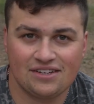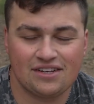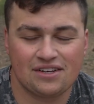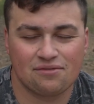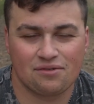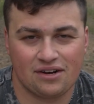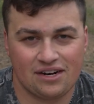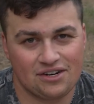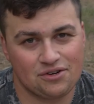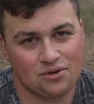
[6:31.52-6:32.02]
you
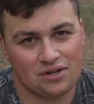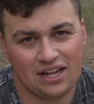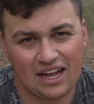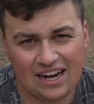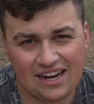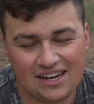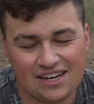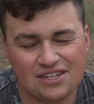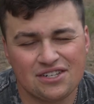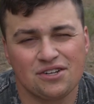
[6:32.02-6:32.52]
can run into a
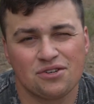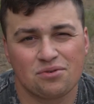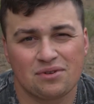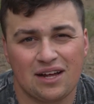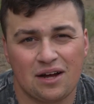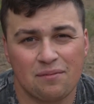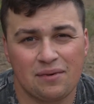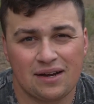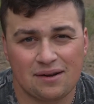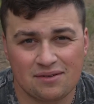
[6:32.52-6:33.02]
lot of issues
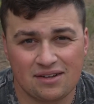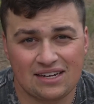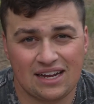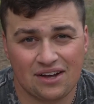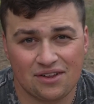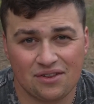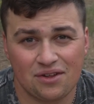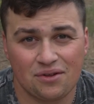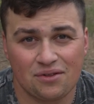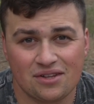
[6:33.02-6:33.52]
without being able to
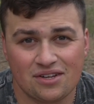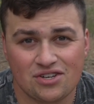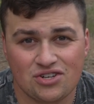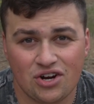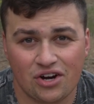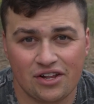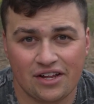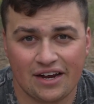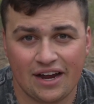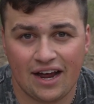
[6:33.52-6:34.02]
download the
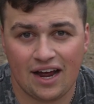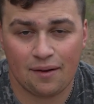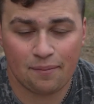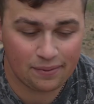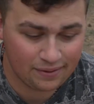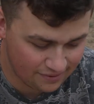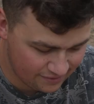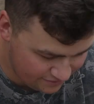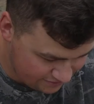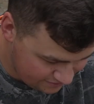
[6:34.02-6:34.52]
Starlink app.